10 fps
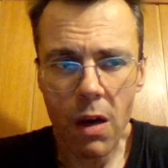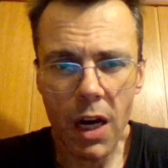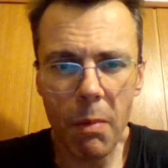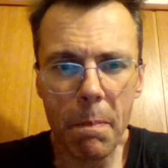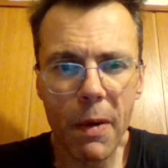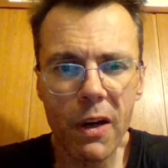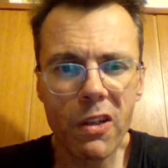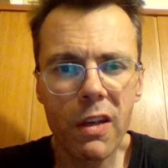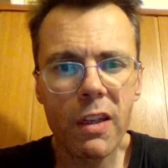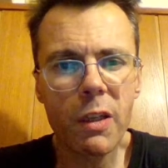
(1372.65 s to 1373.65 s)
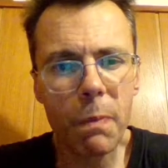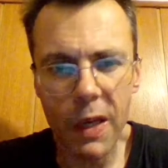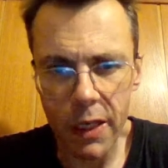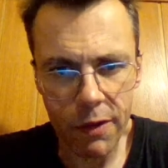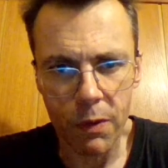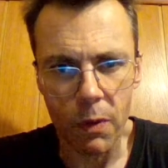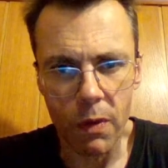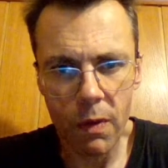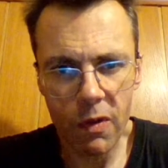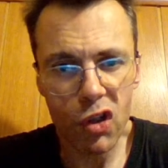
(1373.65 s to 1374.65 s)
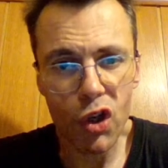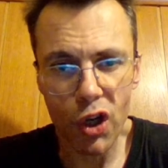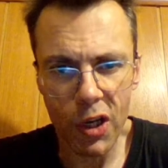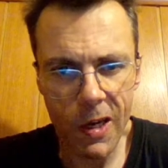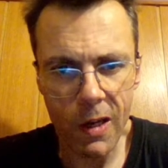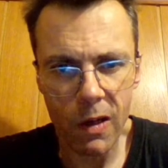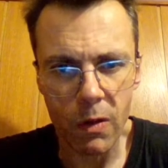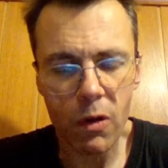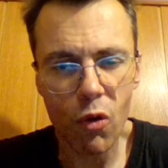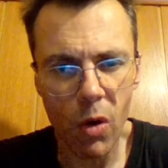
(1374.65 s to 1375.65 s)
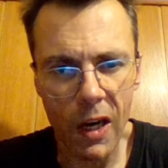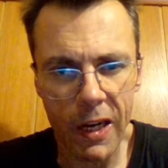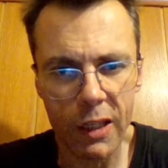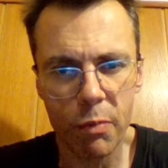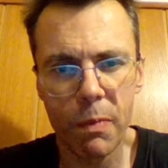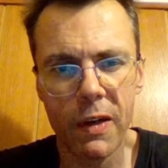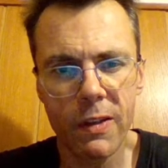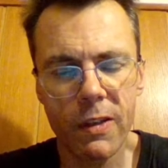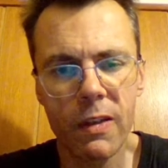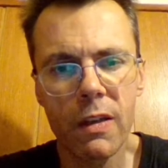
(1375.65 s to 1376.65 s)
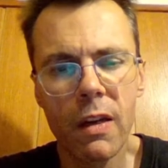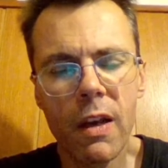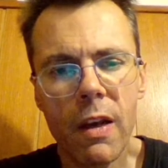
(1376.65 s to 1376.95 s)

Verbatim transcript: I'm a person is peaceful, tranquil, quiet person